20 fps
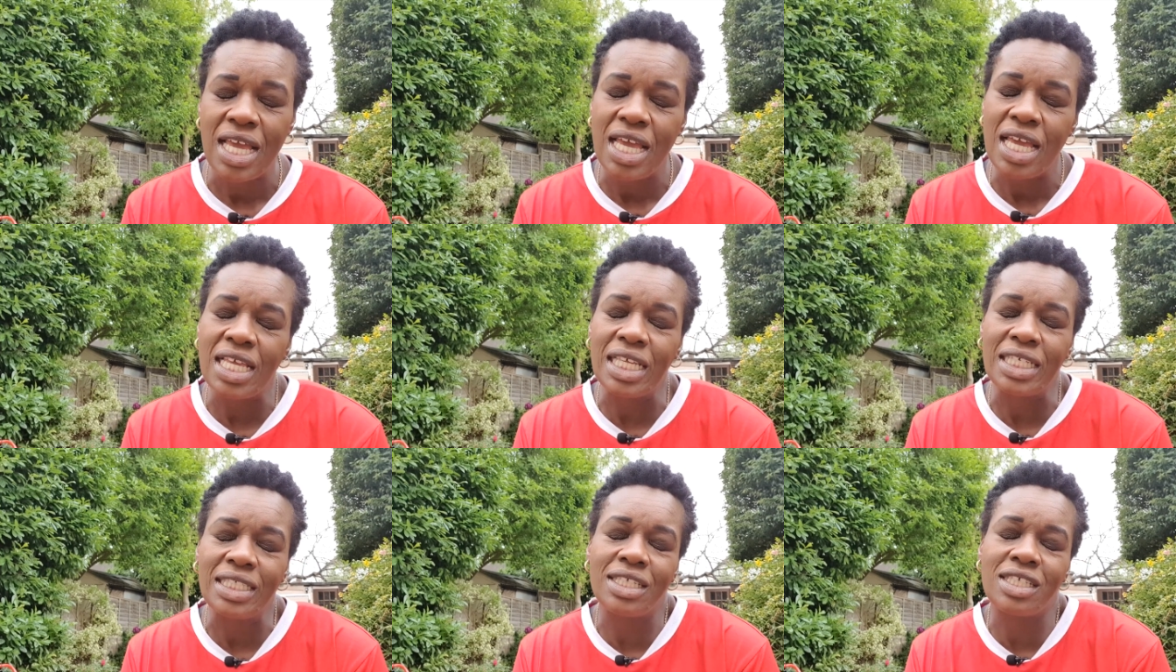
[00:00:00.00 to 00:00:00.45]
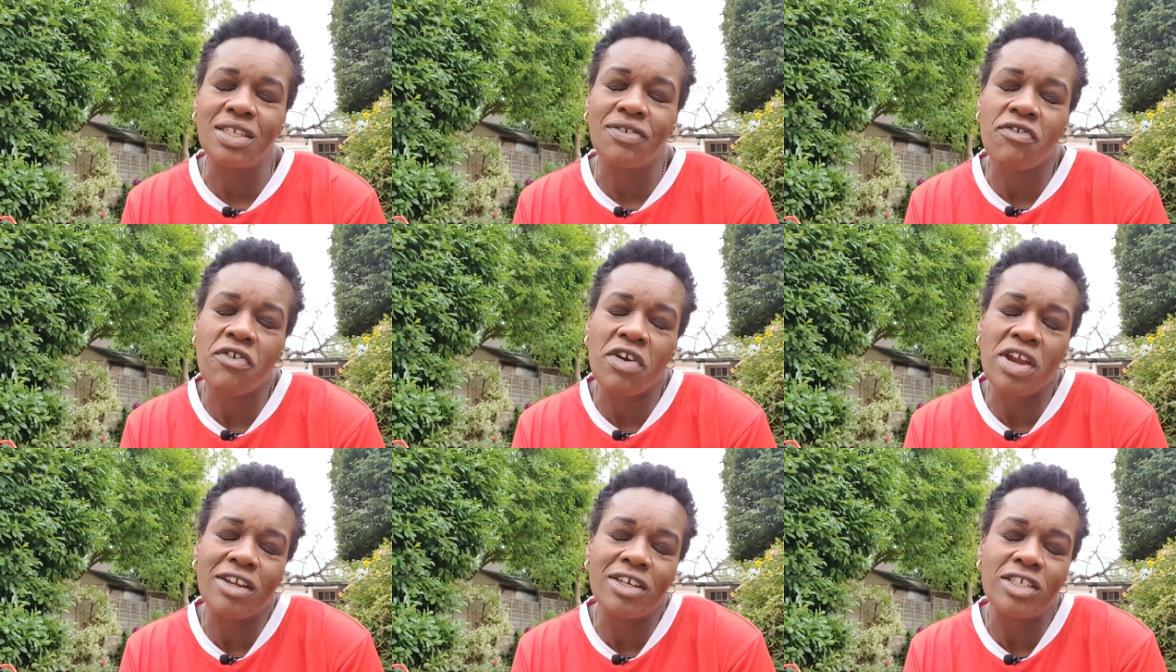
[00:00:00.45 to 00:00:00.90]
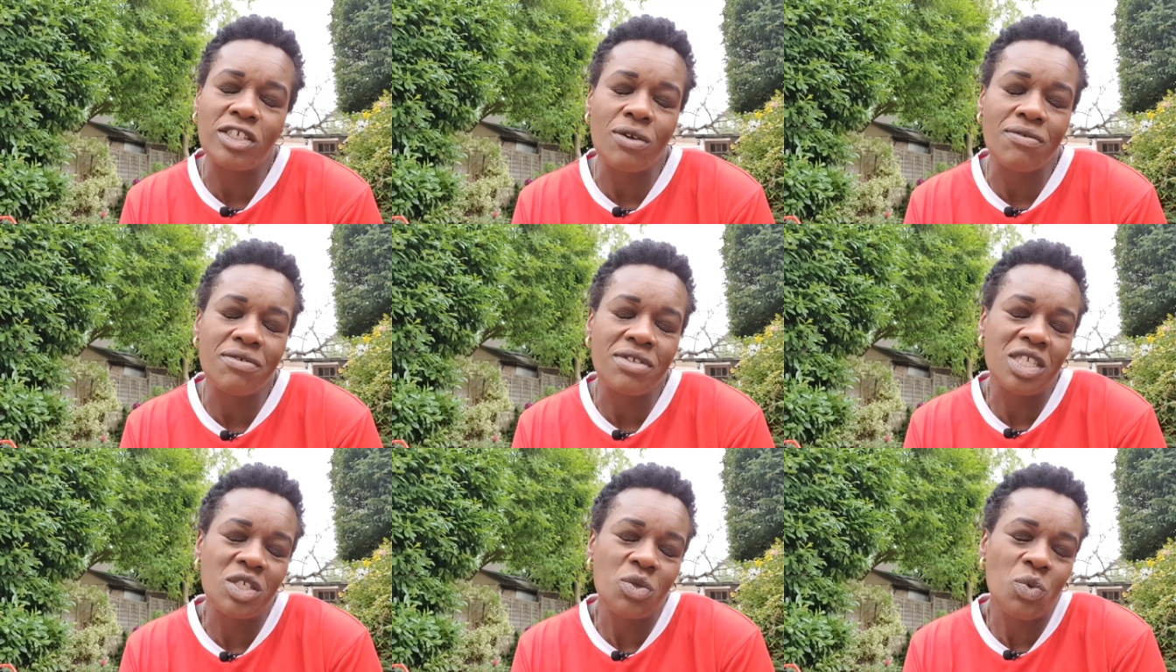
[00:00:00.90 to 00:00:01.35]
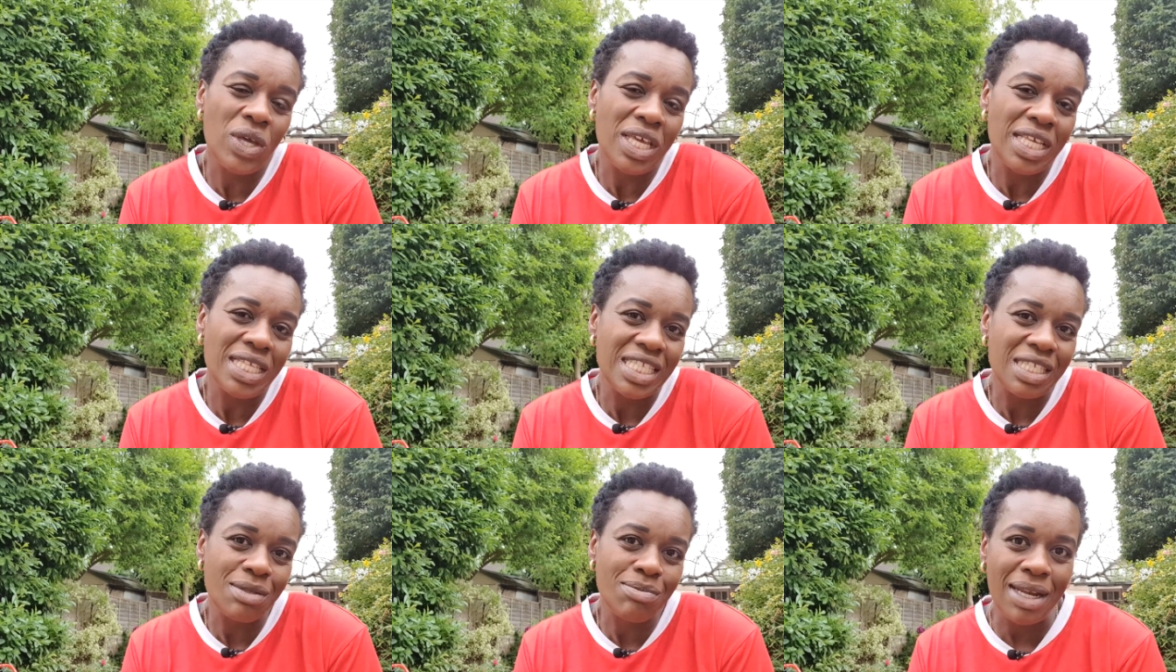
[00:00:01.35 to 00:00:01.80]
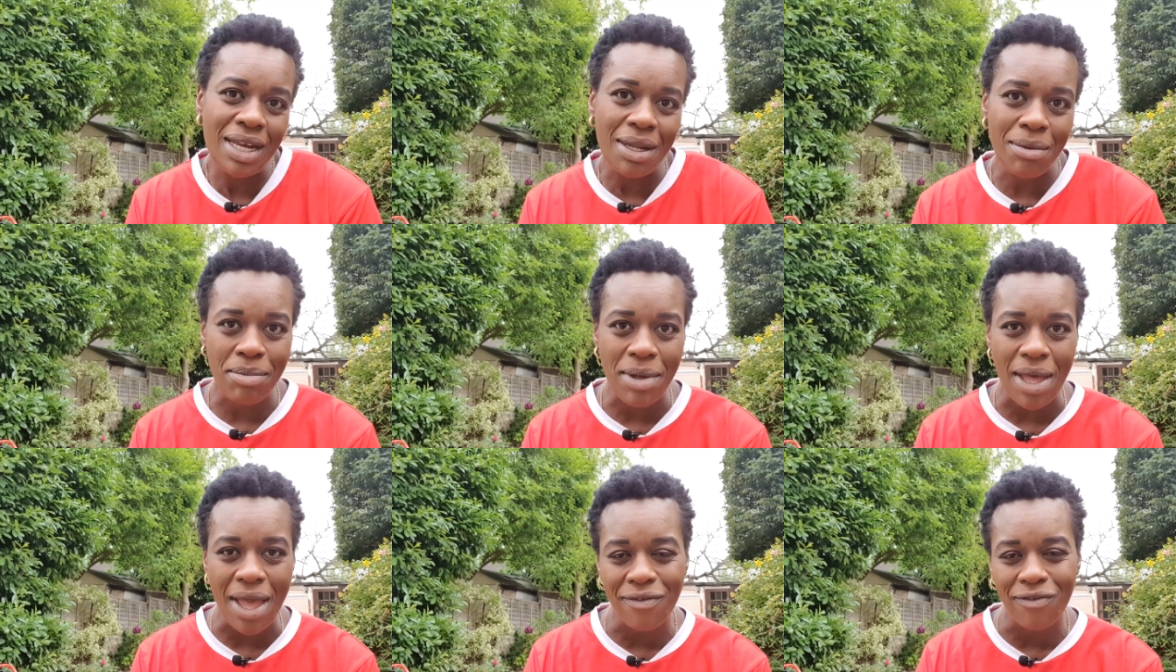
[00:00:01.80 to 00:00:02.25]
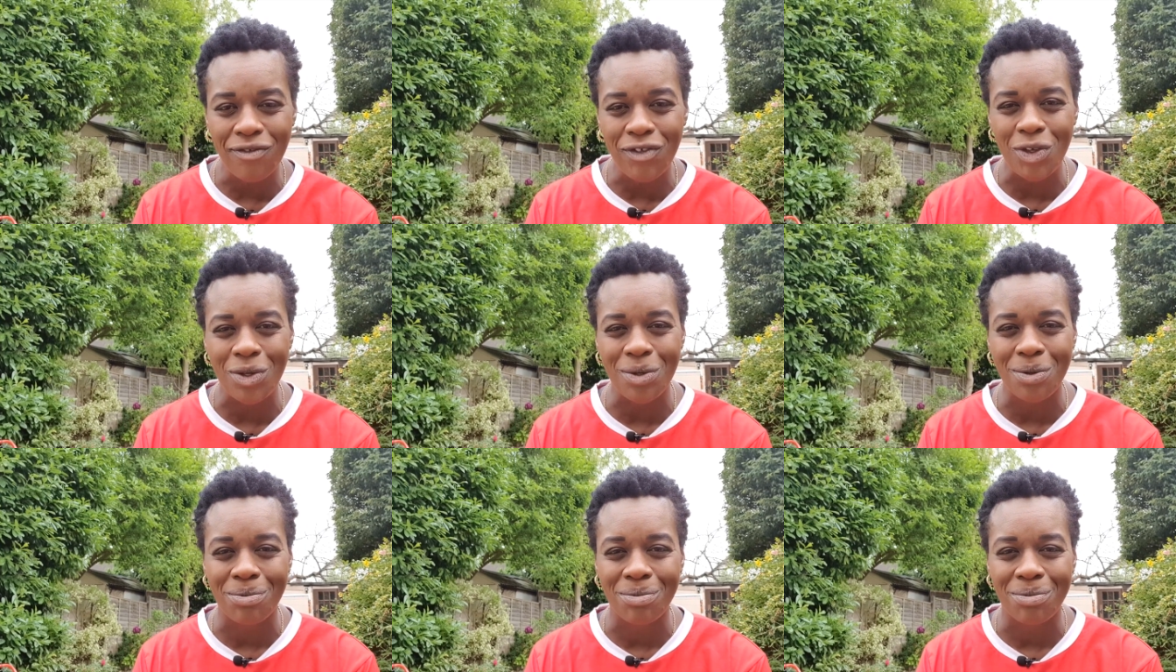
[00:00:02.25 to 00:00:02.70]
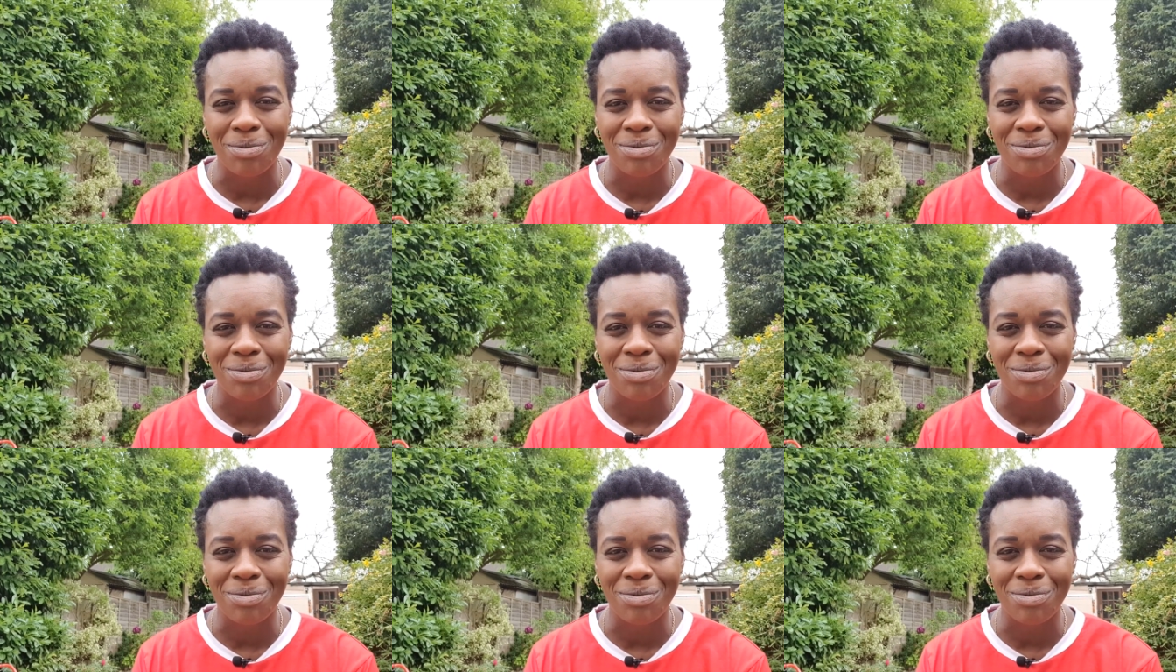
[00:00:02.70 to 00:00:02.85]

is this fragrance of sweet smelling perfume.